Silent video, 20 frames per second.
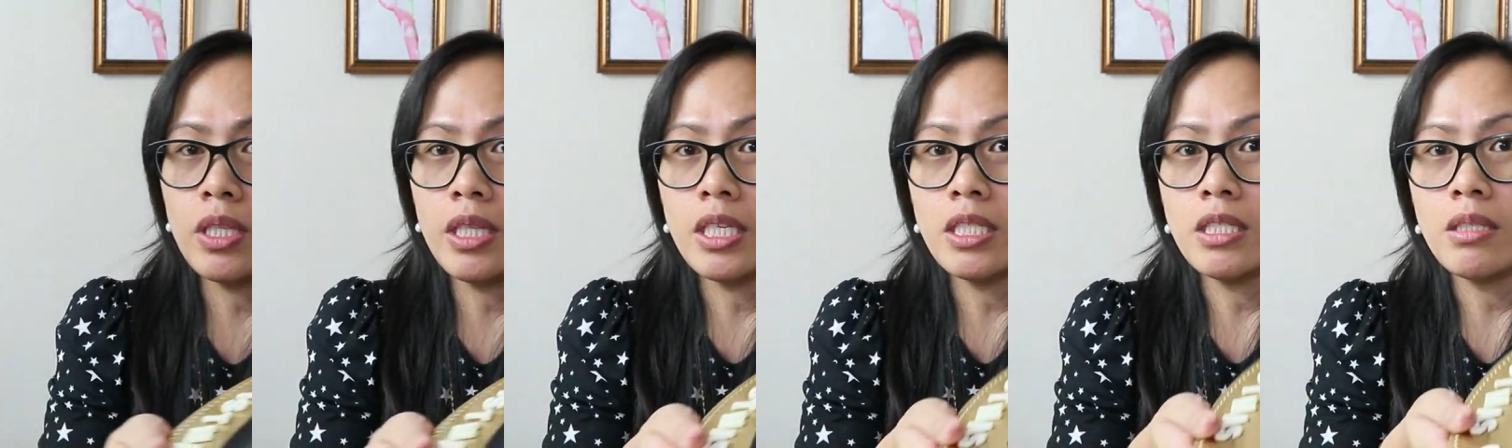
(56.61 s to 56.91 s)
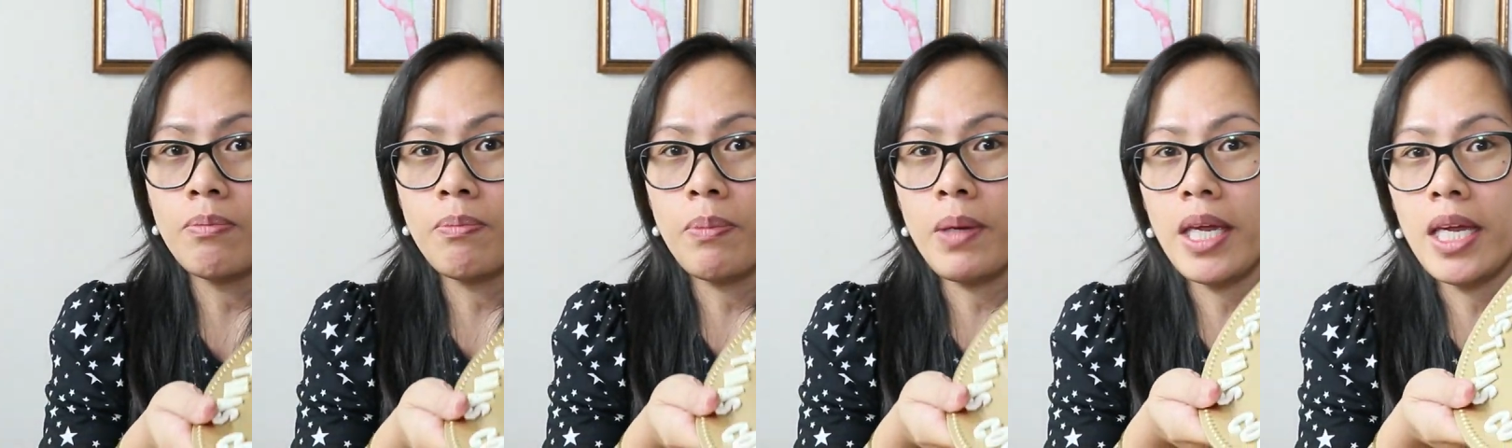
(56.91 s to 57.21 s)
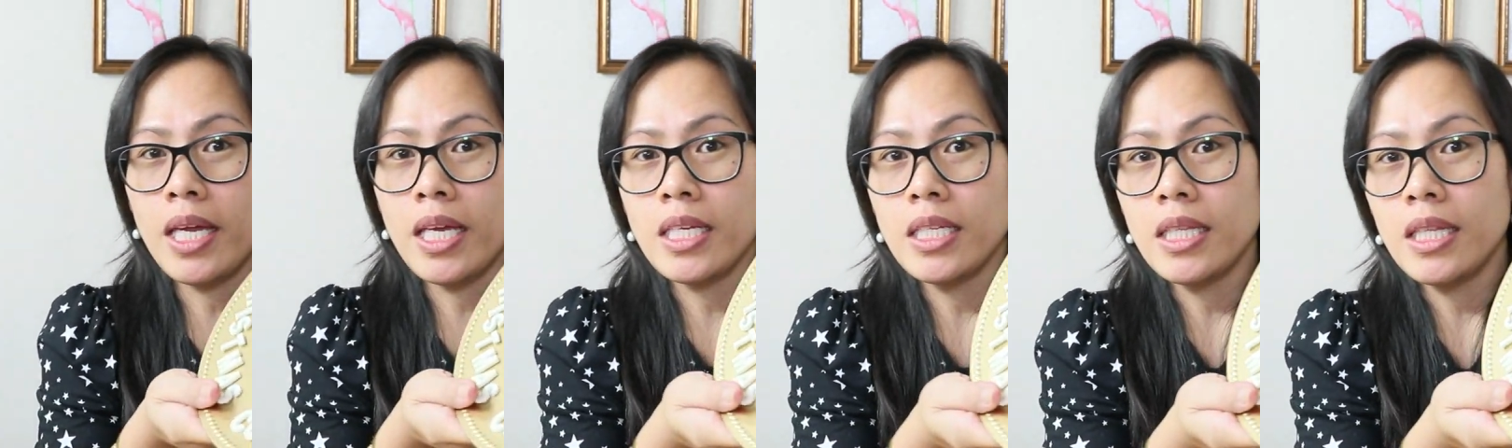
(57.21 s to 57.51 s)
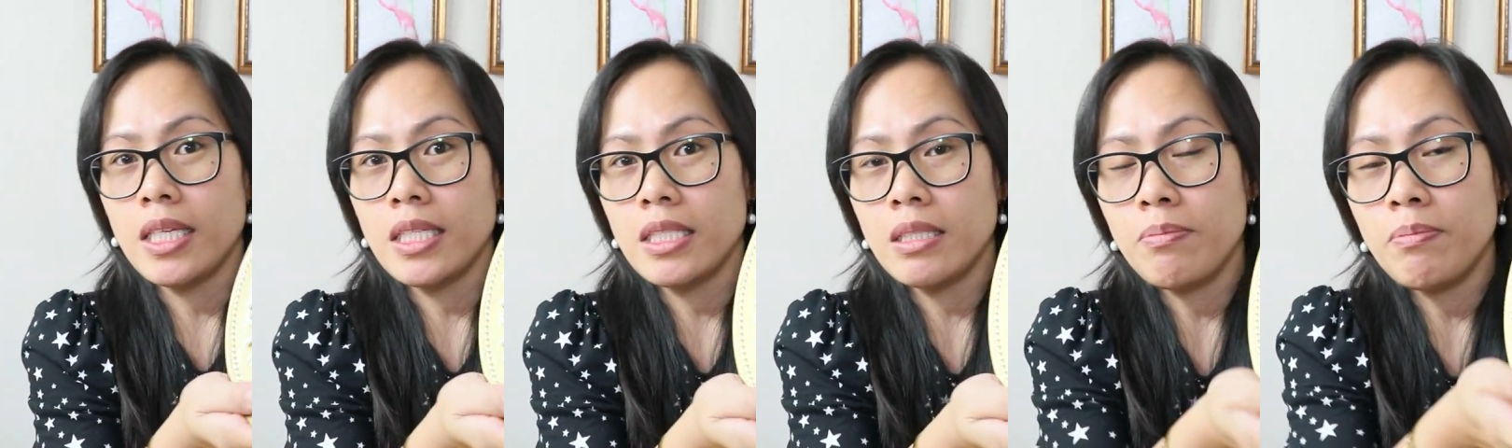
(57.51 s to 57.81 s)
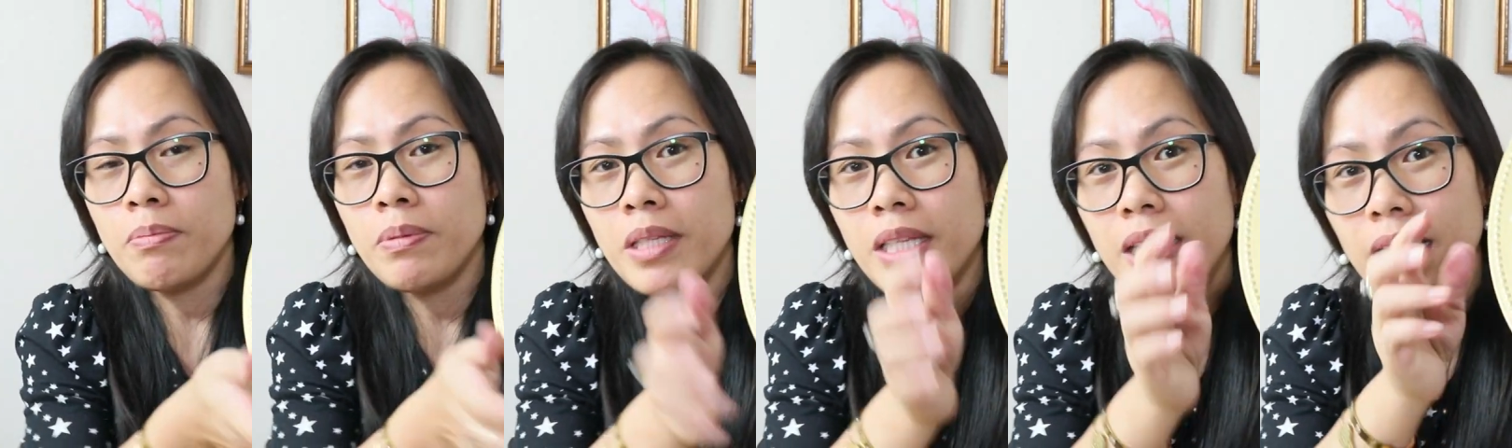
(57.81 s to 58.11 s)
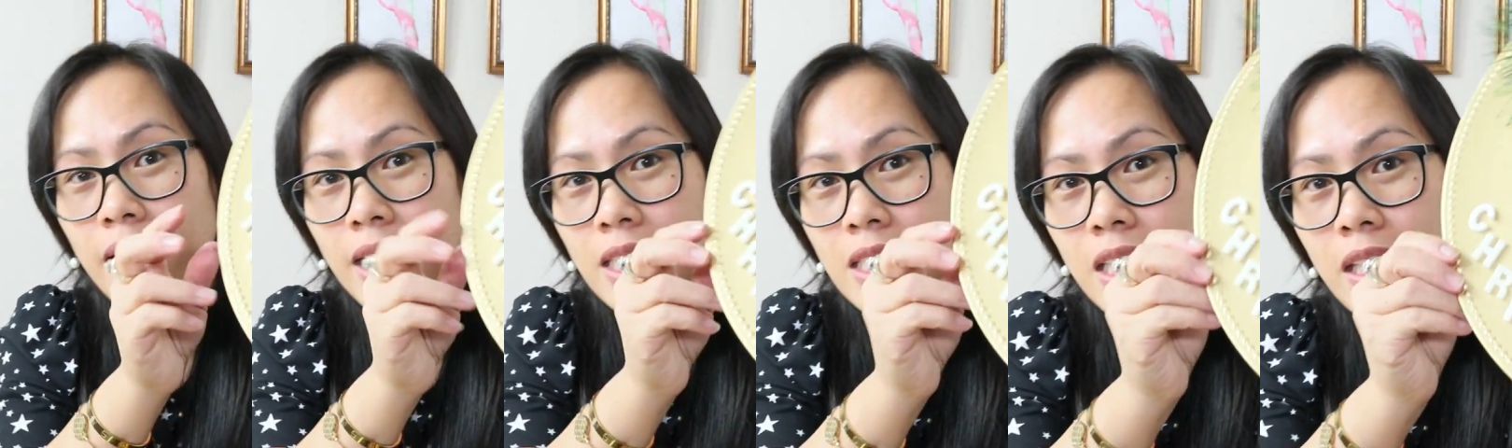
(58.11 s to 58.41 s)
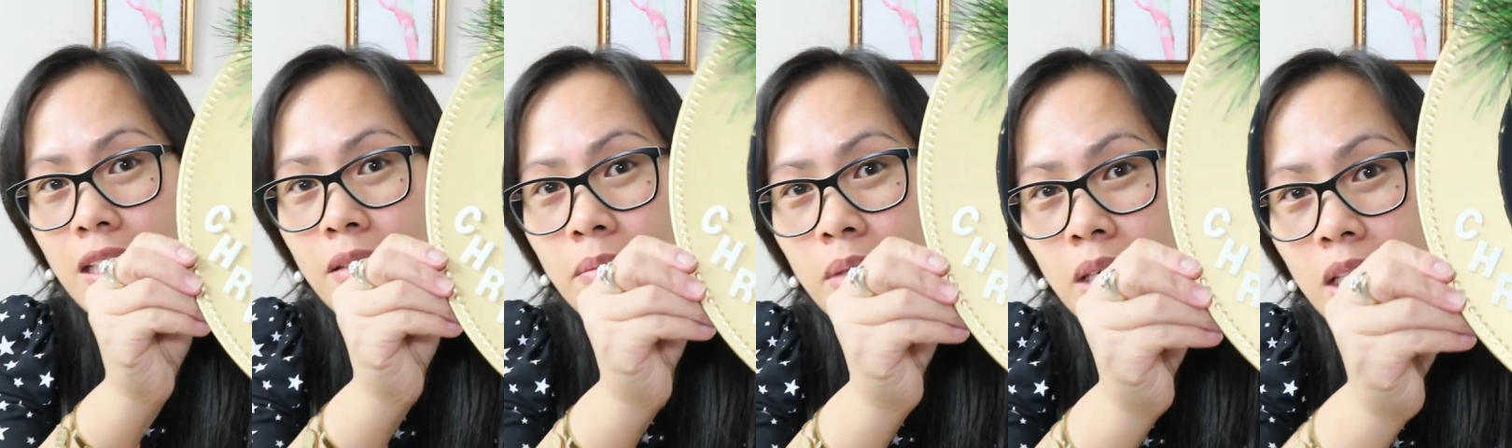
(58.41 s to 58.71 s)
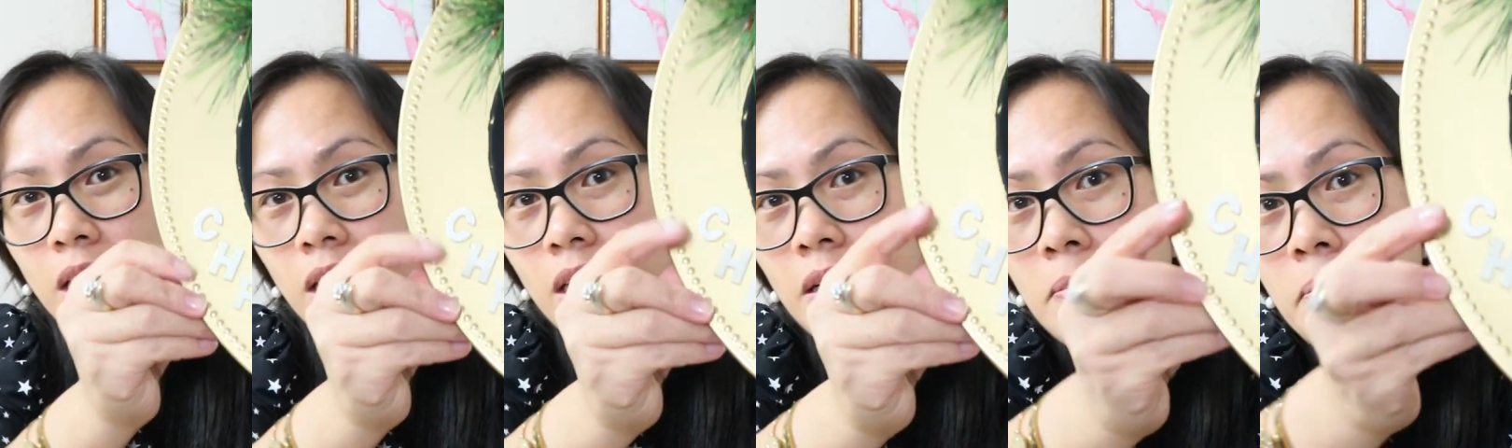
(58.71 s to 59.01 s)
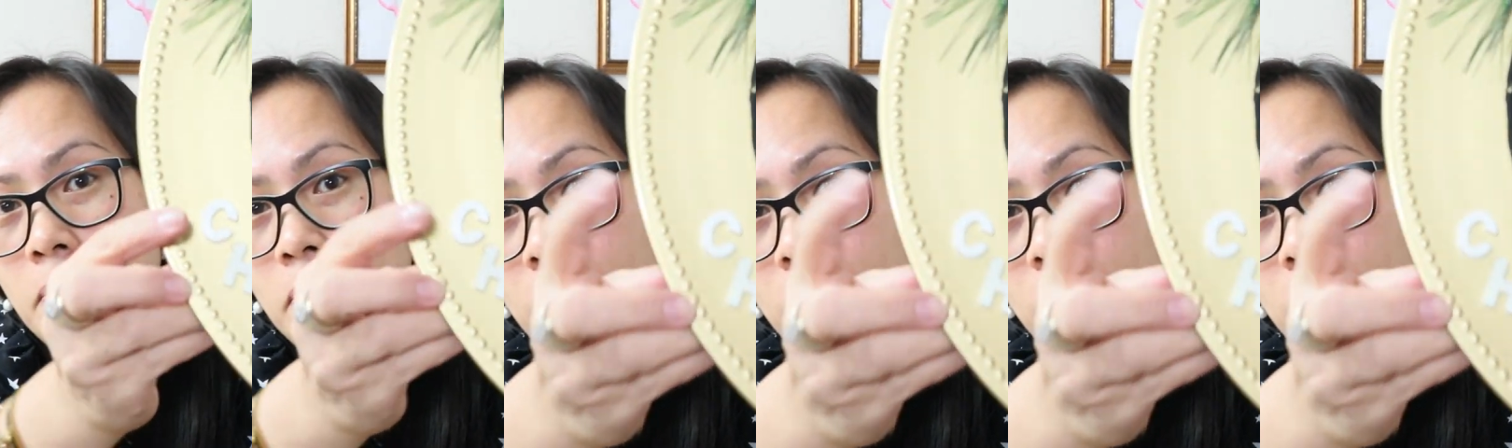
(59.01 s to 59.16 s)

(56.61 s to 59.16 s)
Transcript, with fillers: this plate I mean,